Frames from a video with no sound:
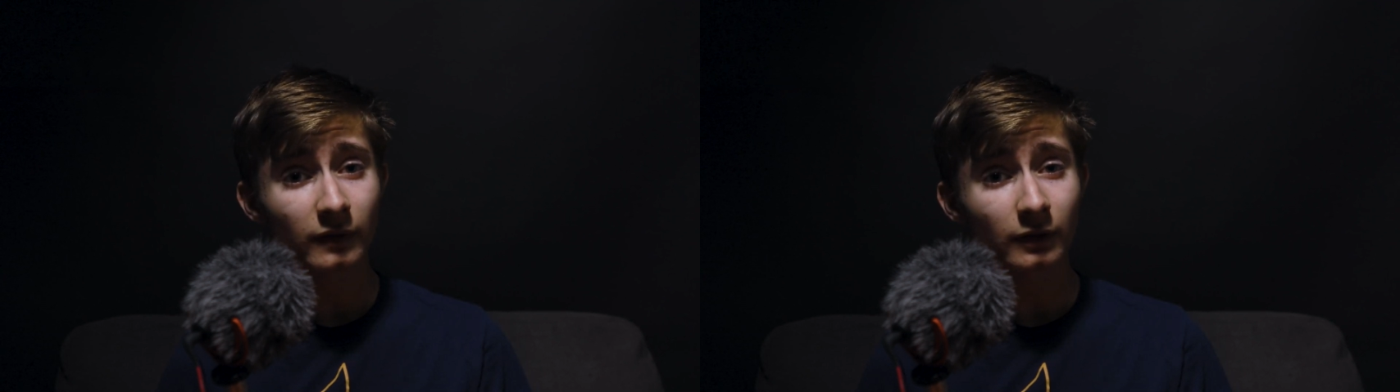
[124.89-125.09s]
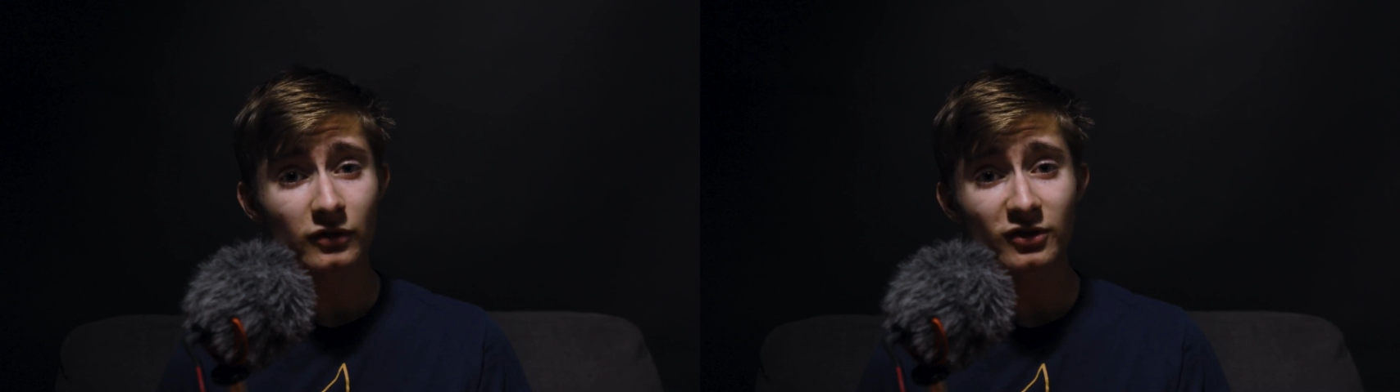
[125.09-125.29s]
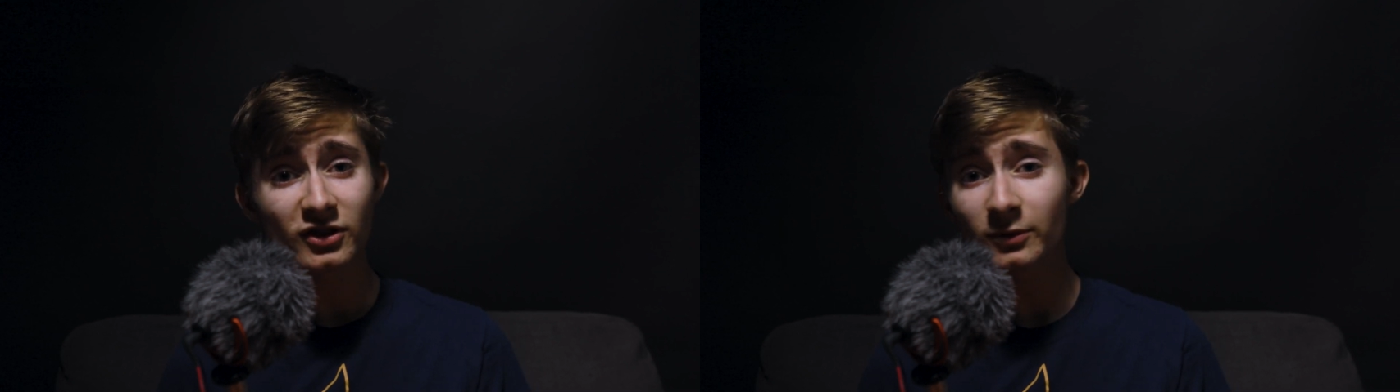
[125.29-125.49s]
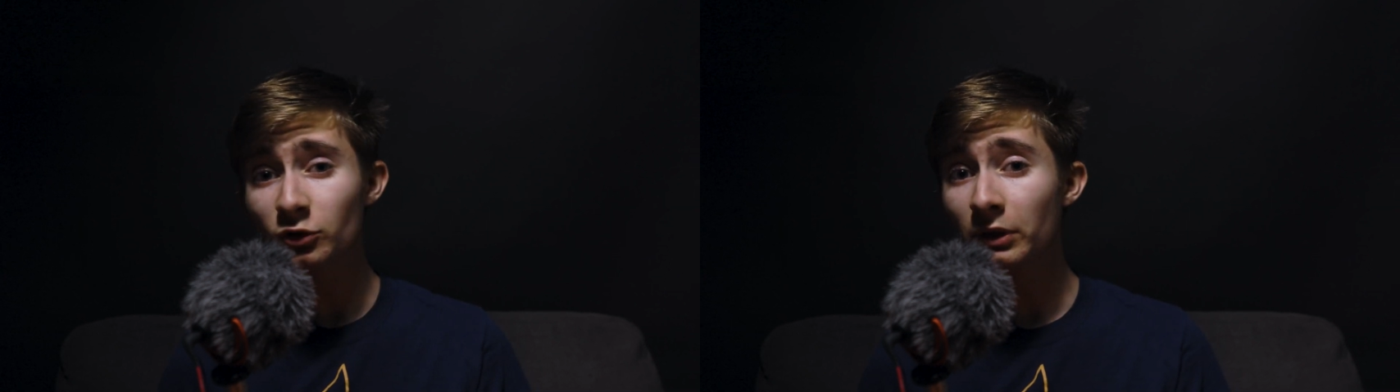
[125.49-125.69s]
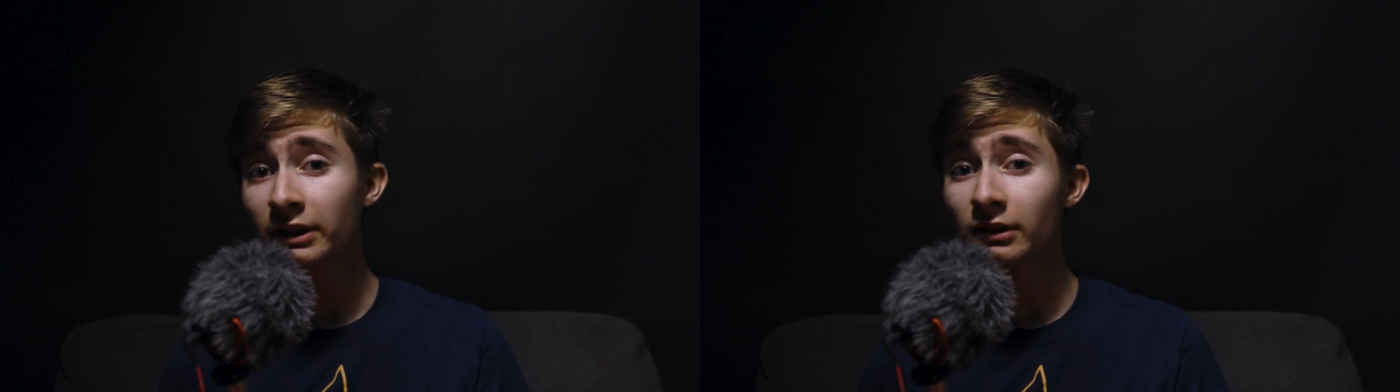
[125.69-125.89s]
differences
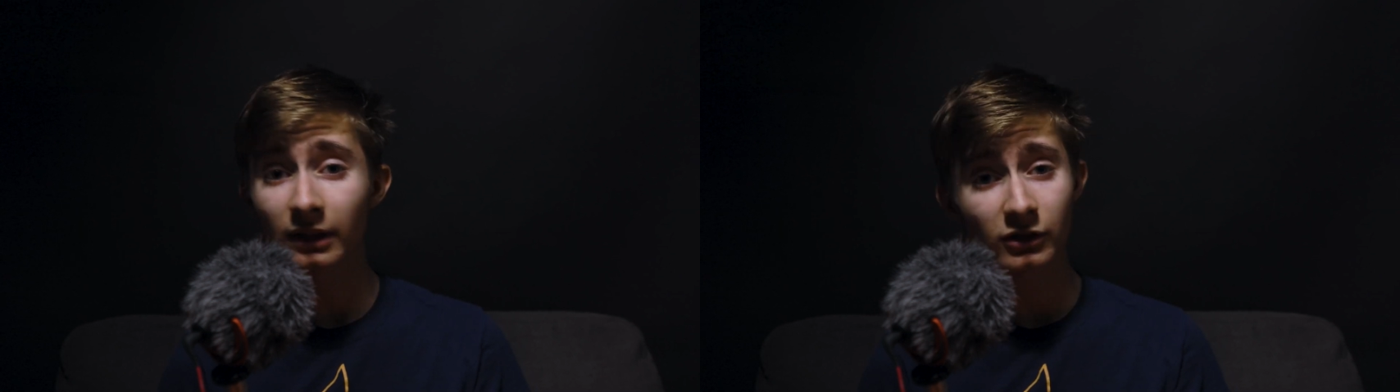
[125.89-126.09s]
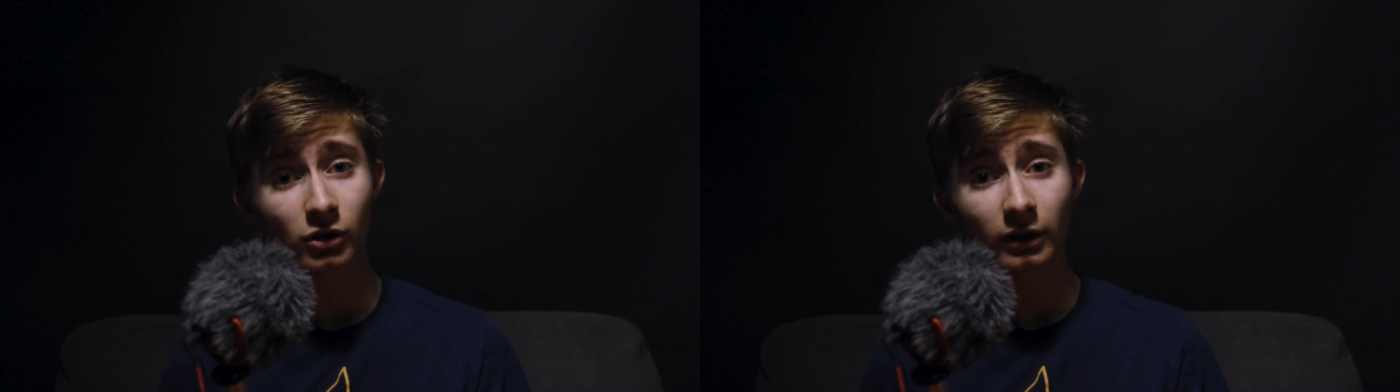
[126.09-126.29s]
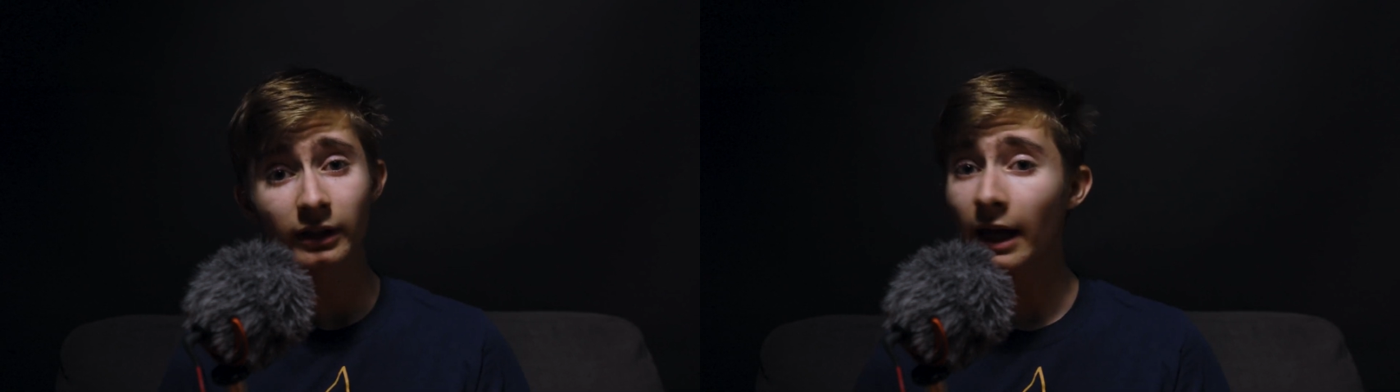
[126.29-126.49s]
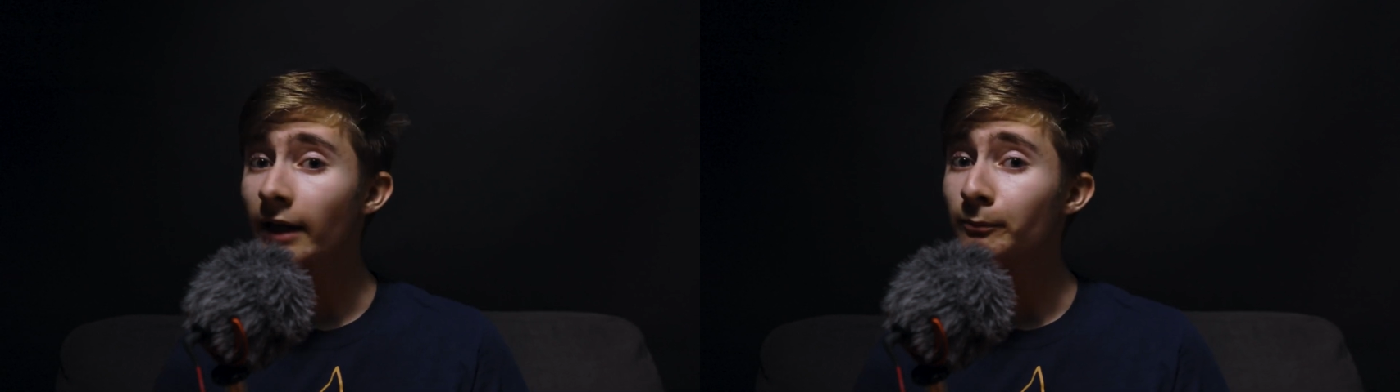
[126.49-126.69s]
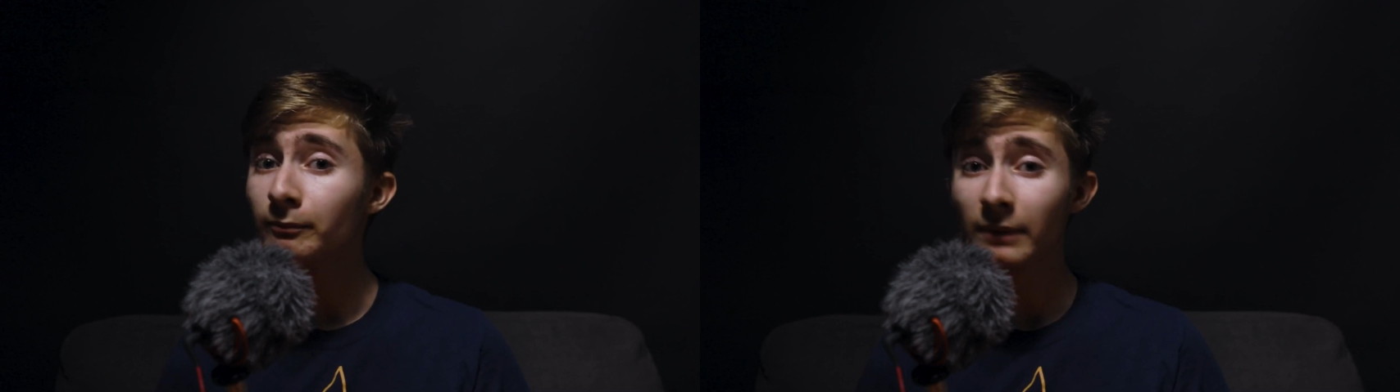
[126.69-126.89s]
between electronic
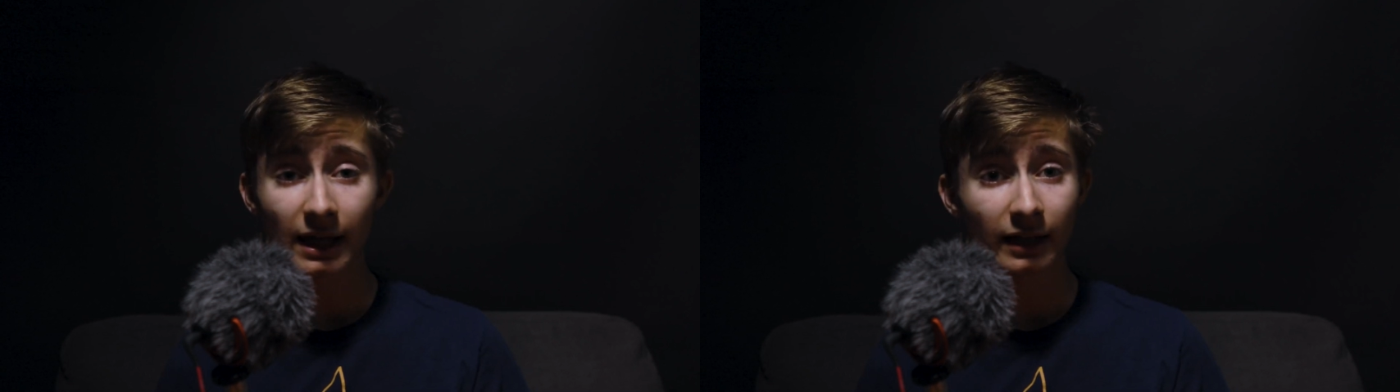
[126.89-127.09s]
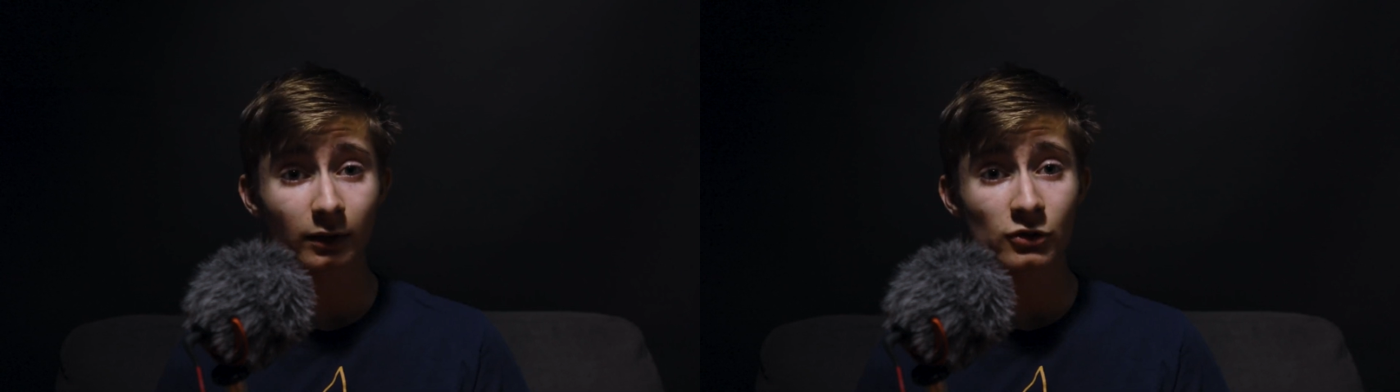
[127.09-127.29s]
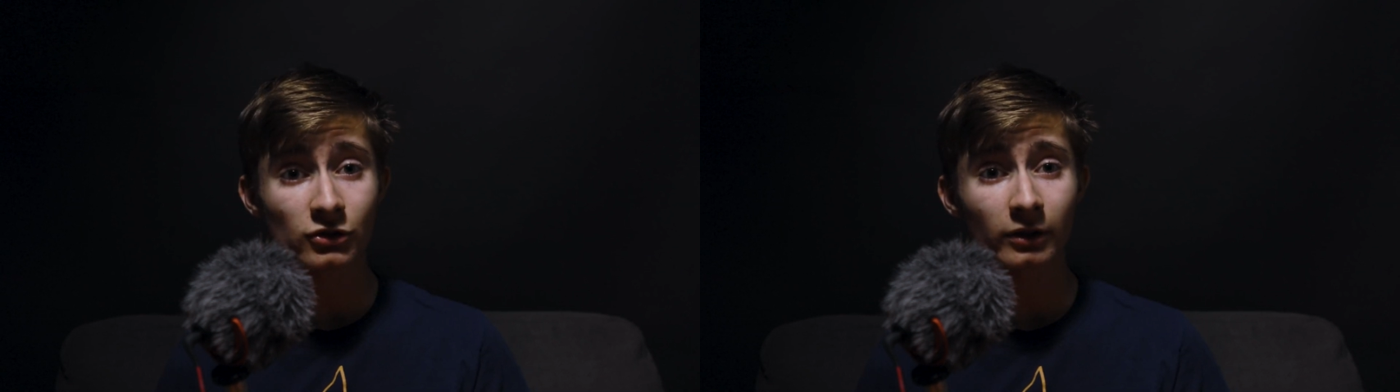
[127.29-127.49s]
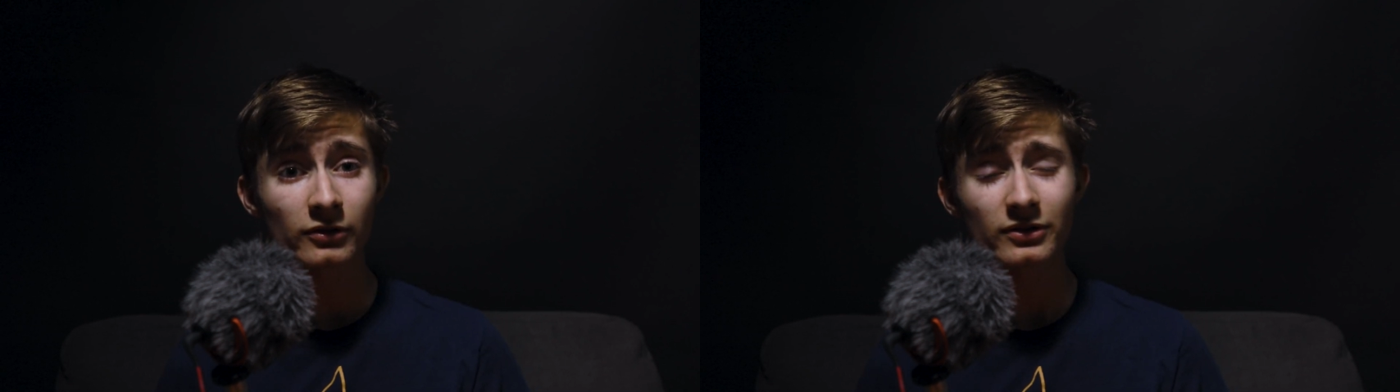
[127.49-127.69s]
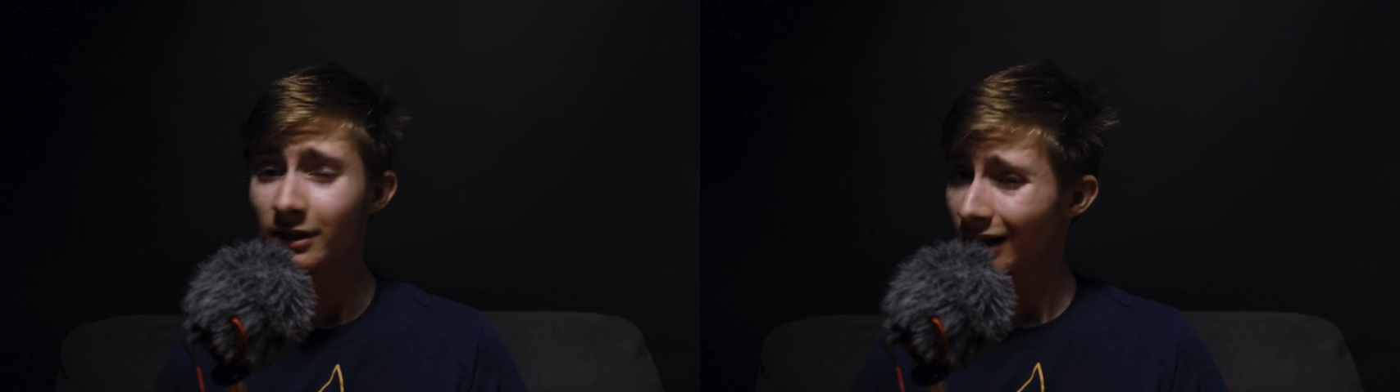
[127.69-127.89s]
and mechanical shutters.